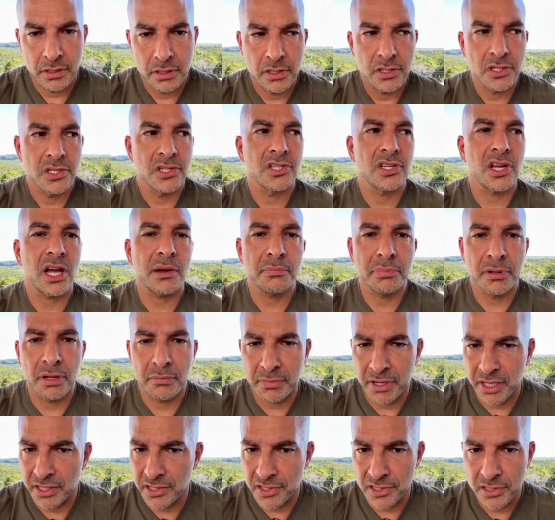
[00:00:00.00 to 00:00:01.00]

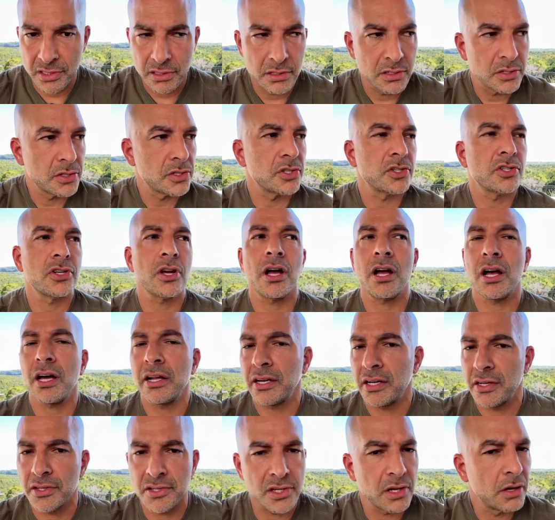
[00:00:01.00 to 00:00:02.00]
supplements,
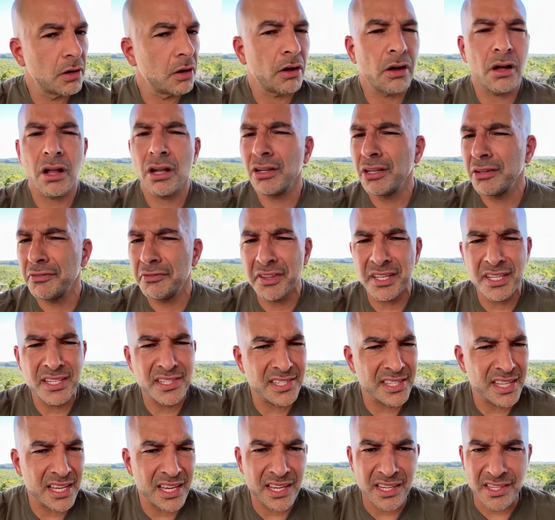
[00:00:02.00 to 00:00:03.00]
saunas, all of
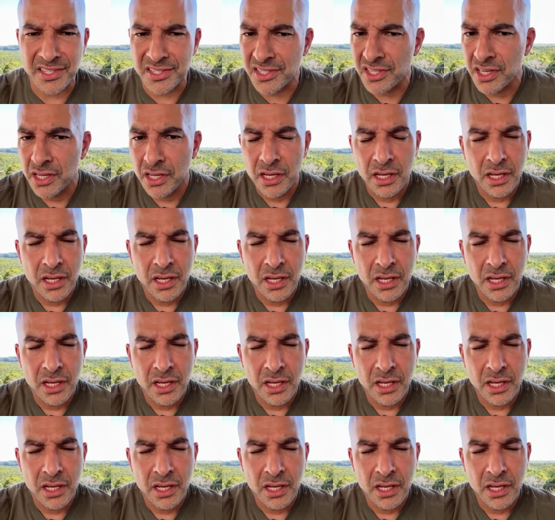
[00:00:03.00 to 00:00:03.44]
these things,